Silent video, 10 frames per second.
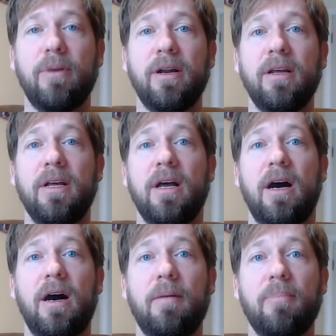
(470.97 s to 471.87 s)
But
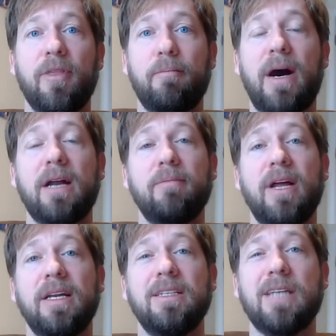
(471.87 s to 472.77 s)
the bottom
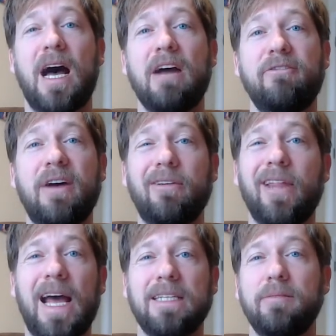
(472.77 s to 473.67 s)
line is I found
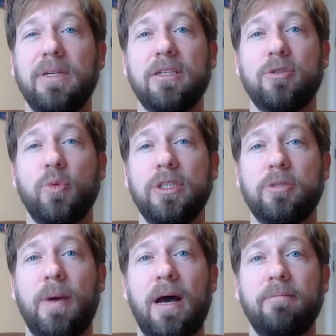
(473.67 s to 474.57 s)
that to be the sweet
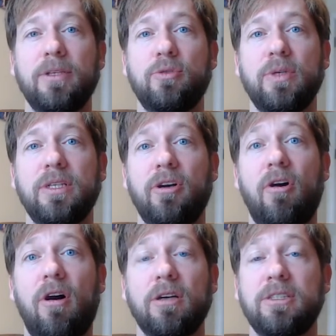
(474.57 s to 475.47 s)
spot between
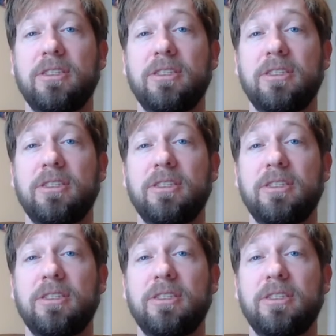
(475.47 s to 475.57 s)
cost.